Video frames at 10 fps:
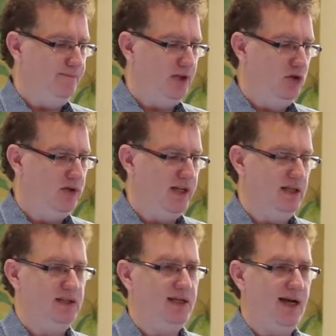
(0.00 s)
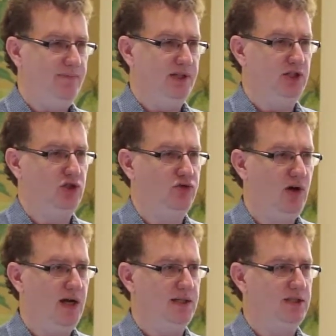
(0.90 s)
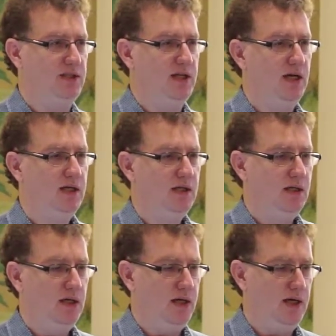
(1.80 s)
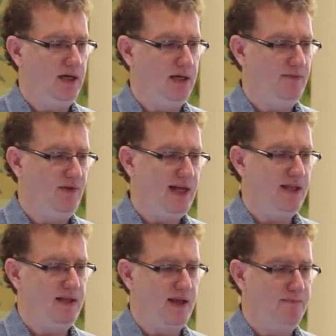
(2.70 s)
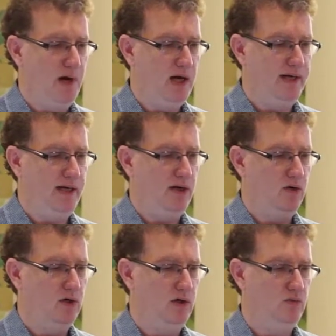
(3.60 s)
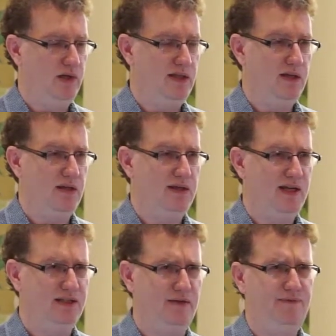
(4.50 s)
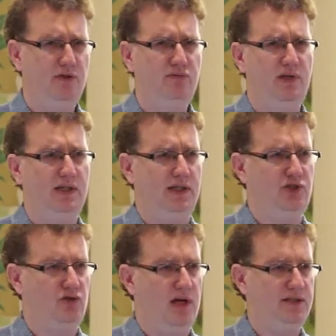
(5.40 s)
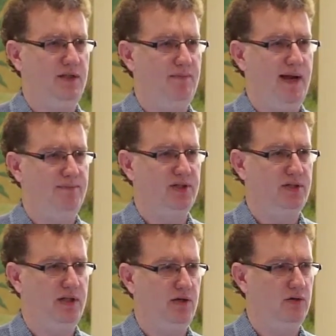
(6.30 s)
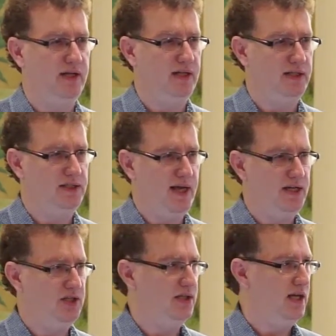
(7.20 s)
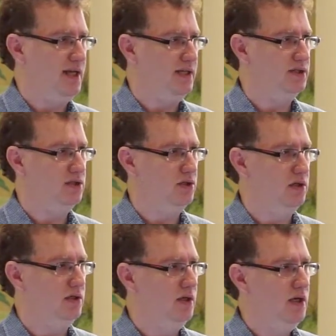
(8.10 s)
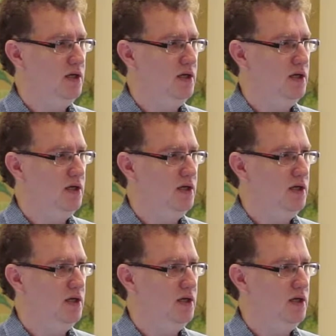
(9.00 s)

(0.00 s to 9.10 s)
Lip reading: you can establish trust rather than mining or with other things. If you really trust the members of the organization, and it's the